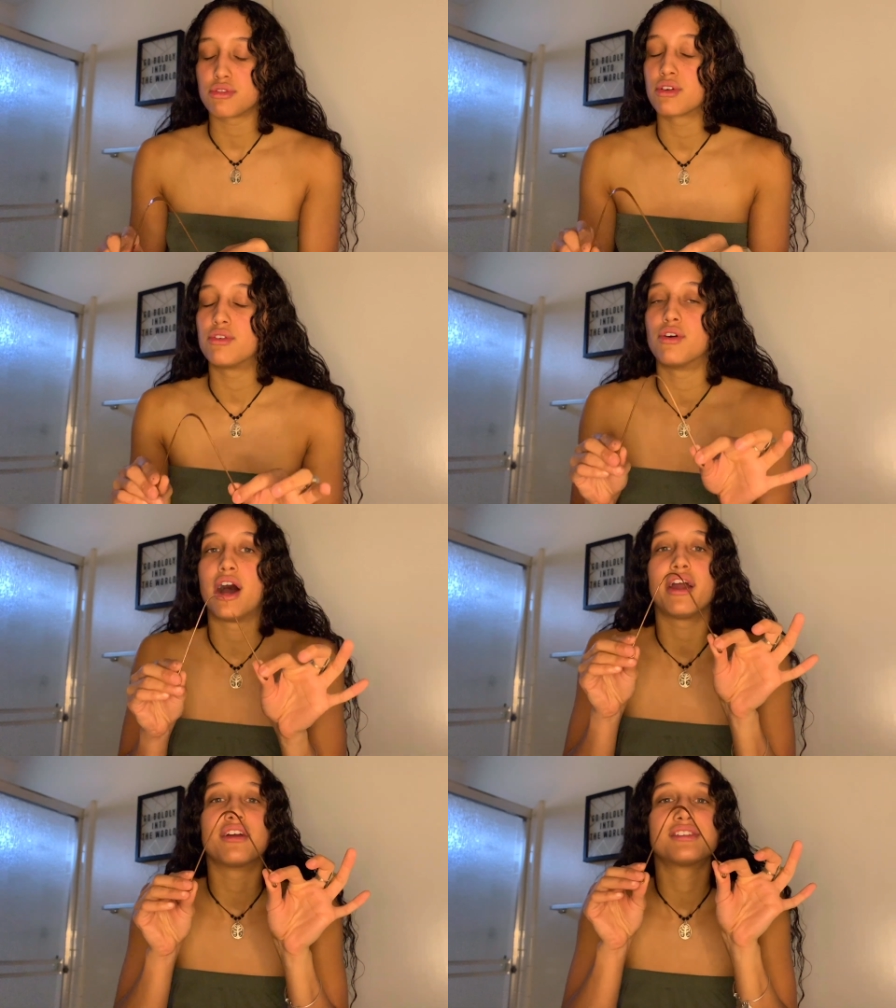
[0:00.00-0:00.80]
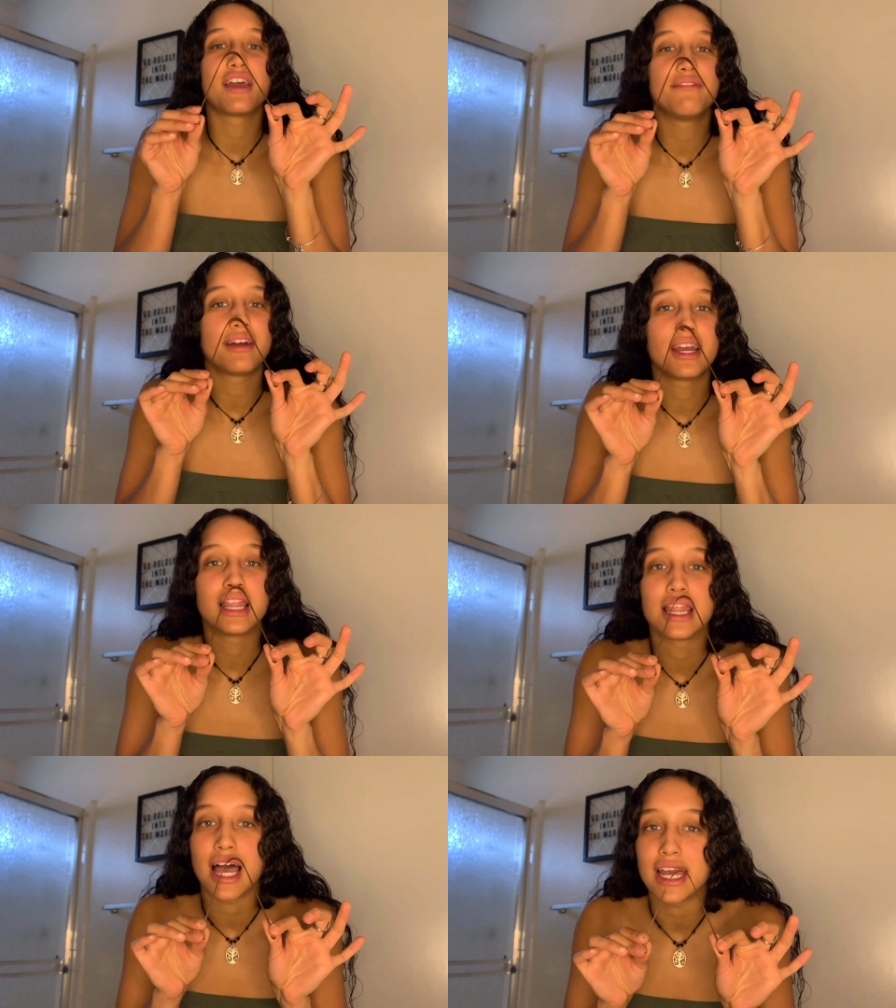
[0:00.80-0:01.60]
requires a very
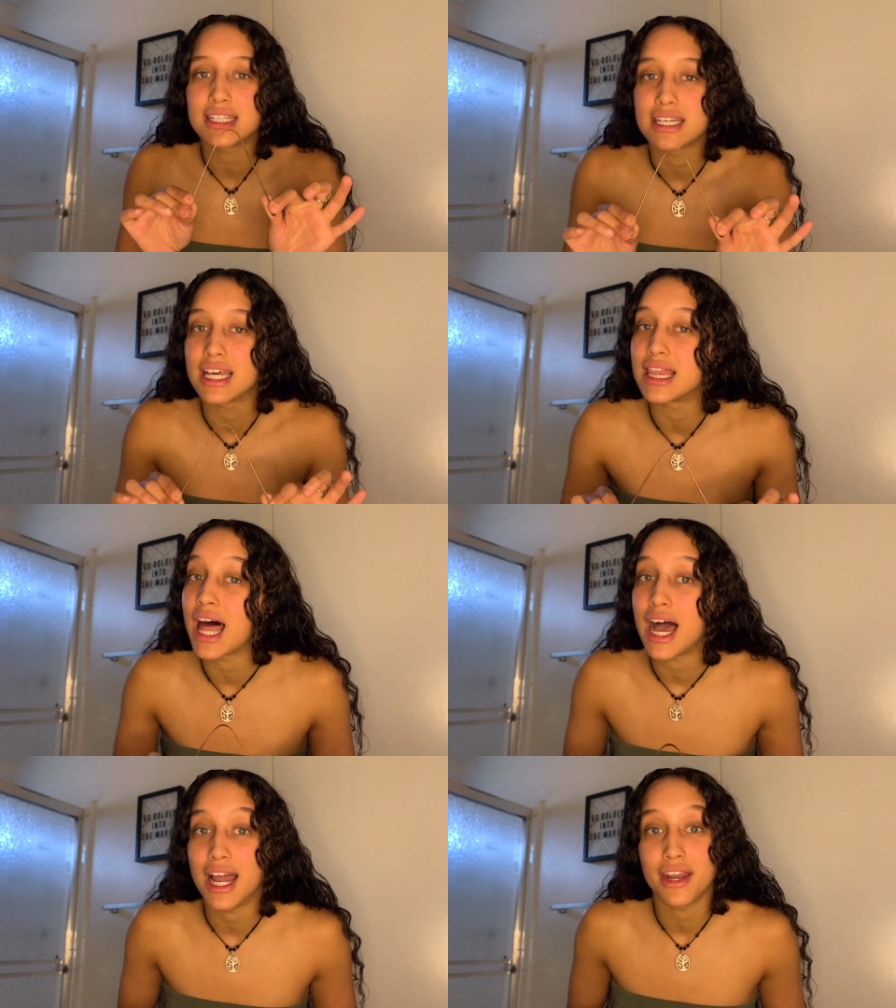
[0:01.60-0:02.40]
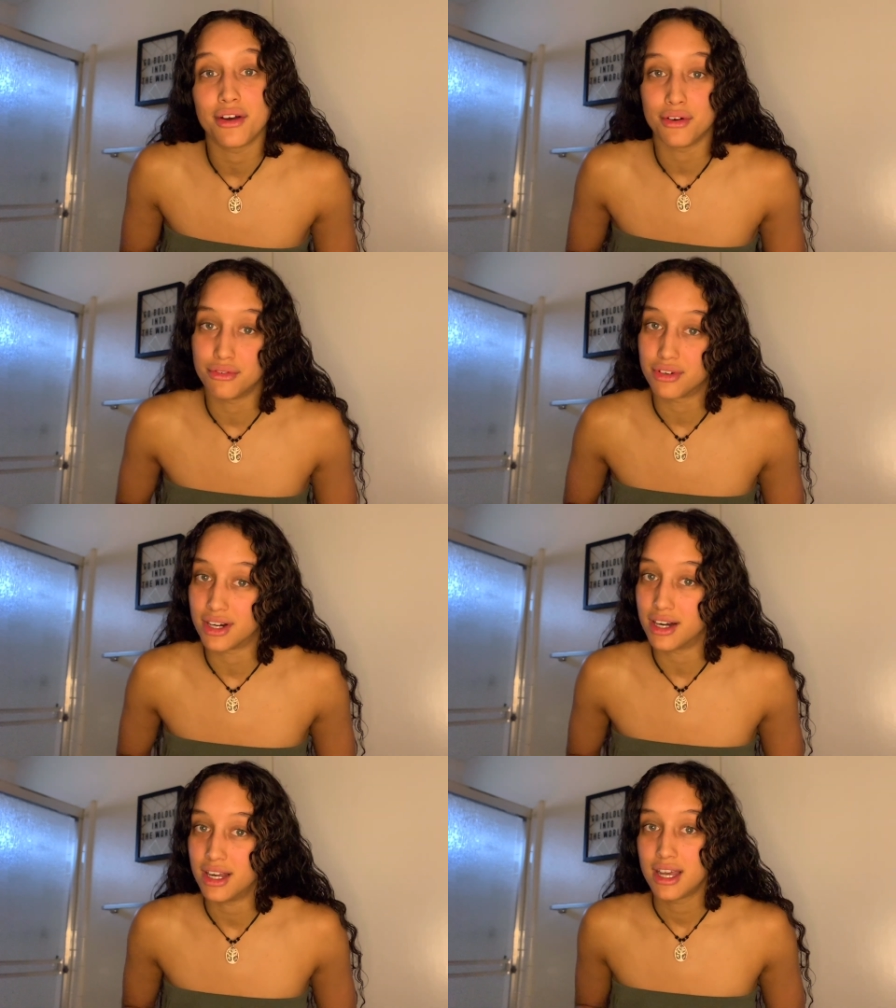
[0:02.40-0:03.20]
light glide
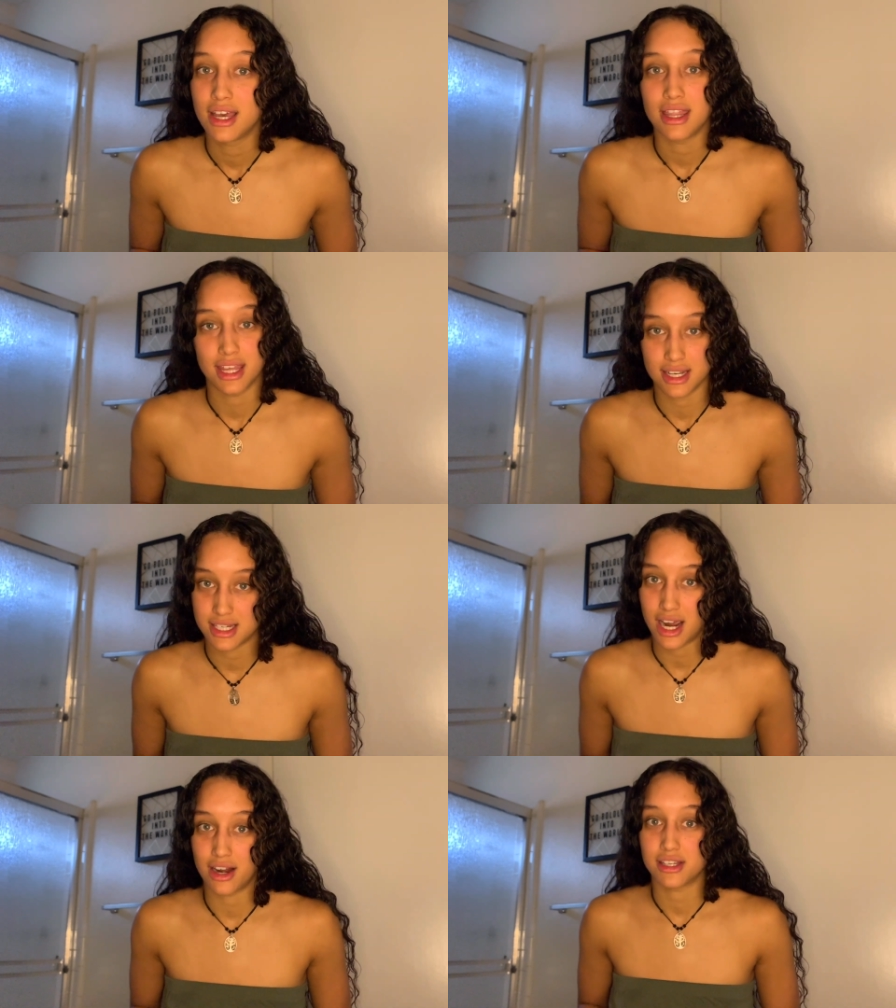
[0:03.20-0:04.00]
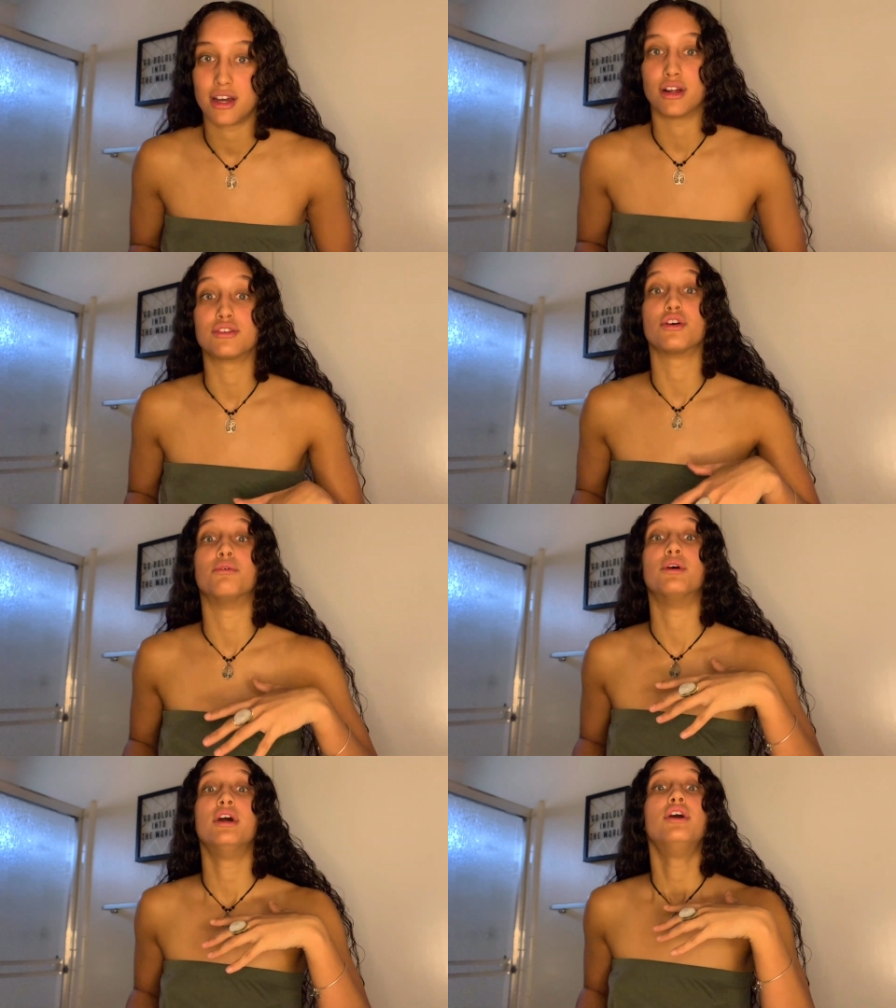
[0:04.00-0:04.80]
over the entire tongue.
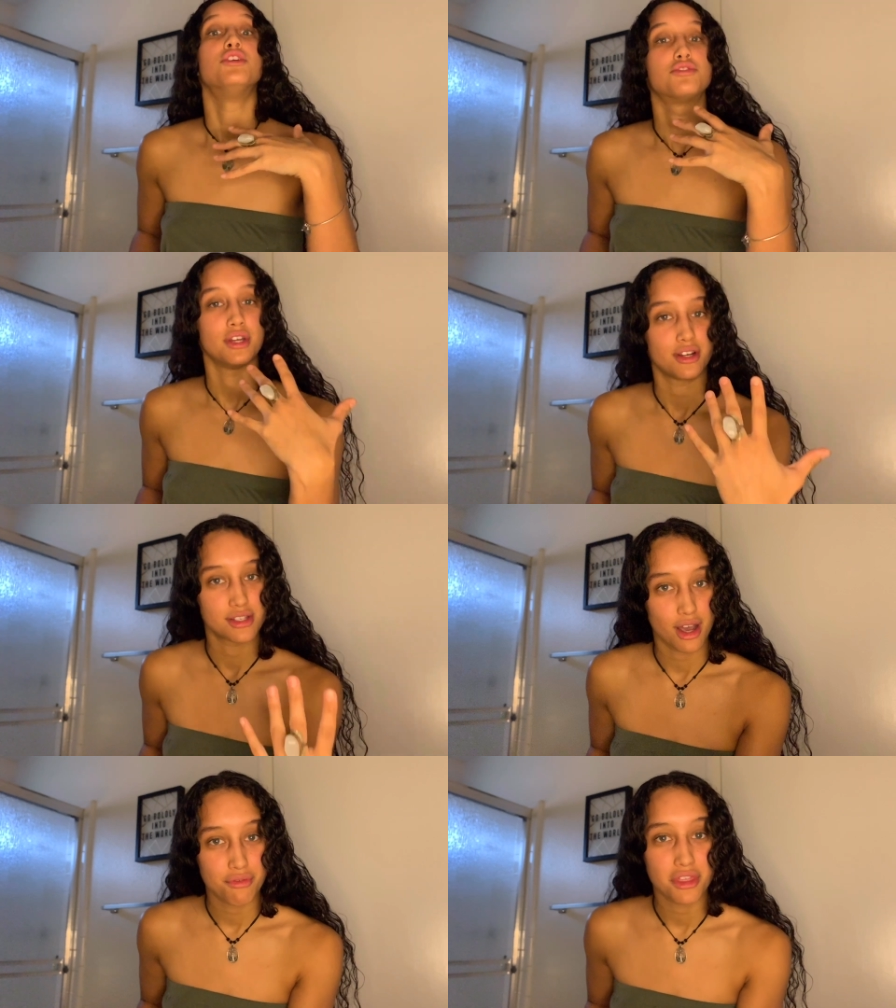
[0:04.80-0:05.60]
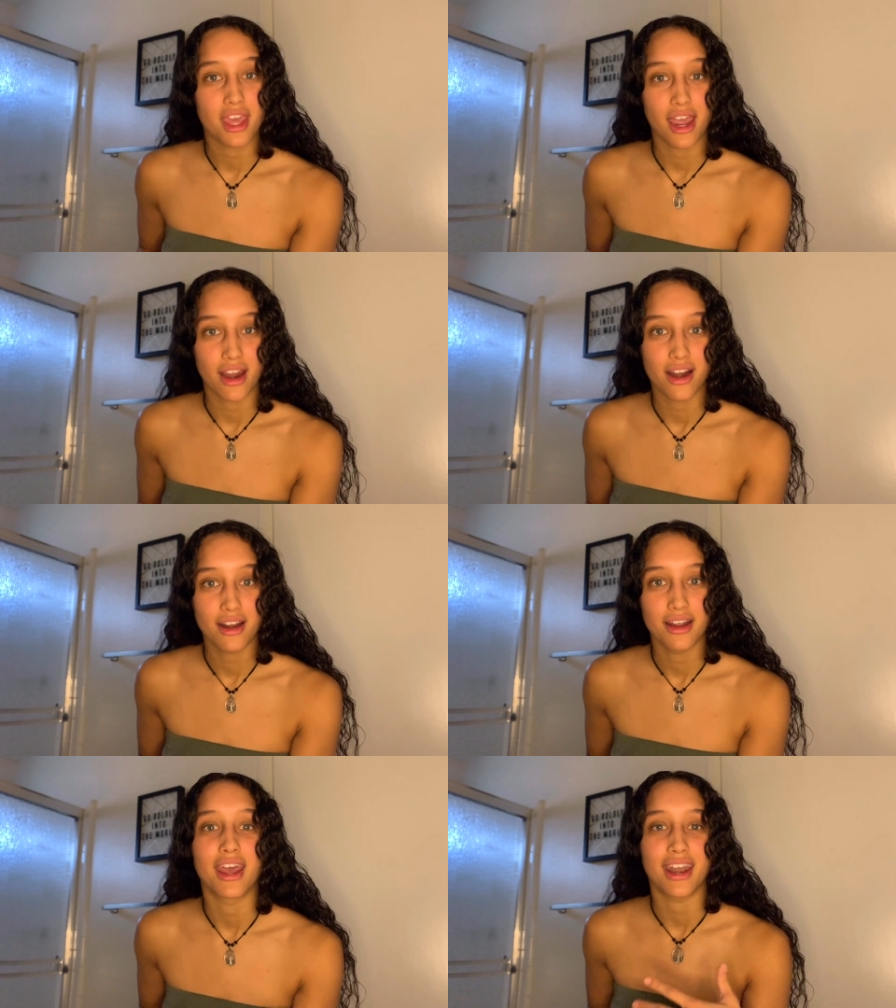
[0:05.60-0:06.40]
So treat yourself with
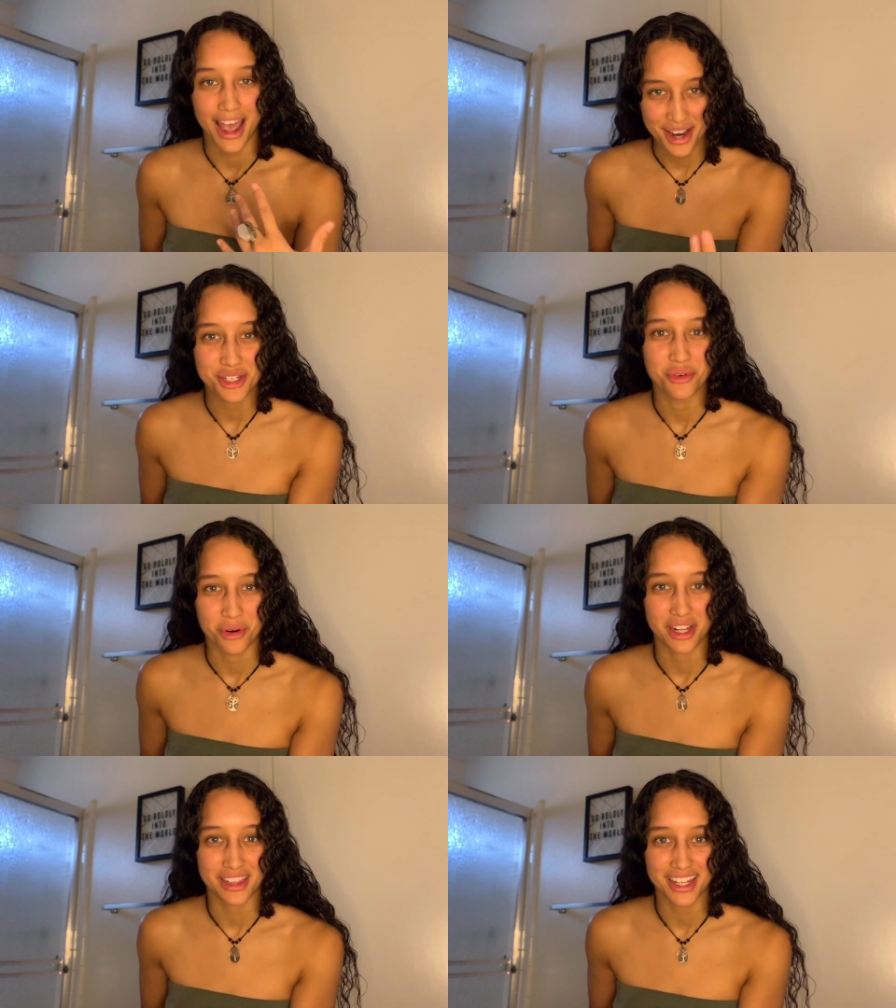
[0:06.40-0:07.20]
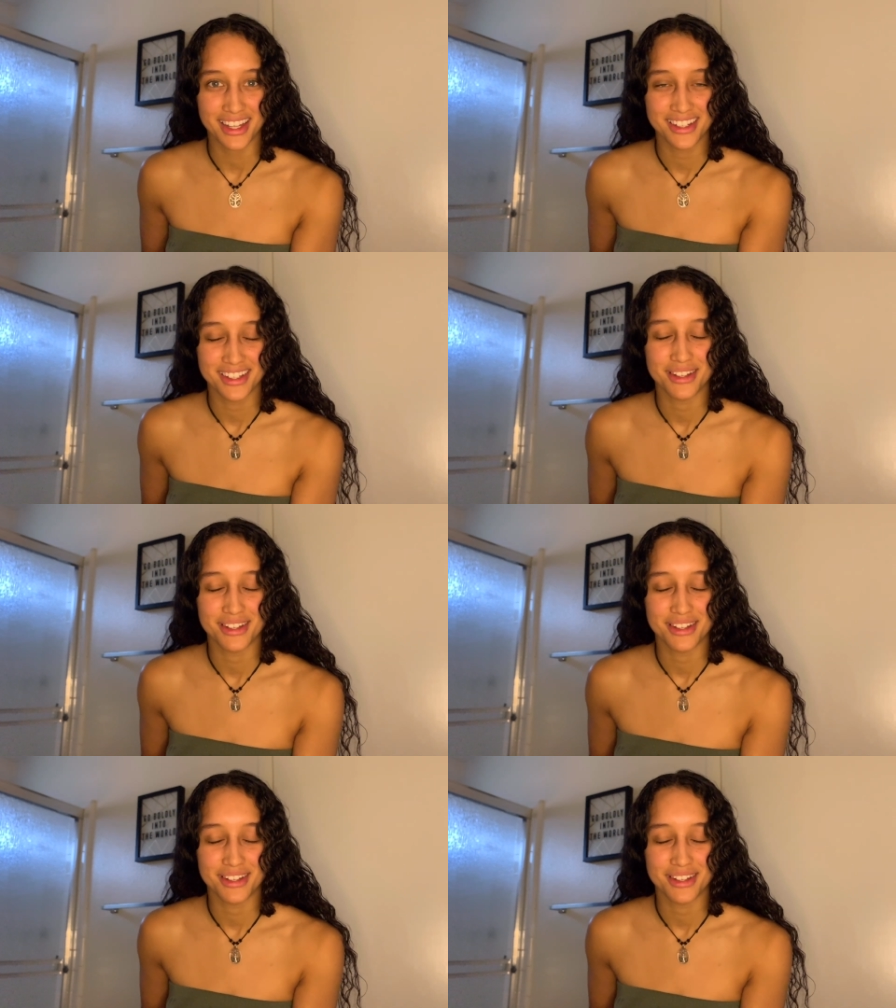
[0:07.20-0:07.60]
care and act accordingly.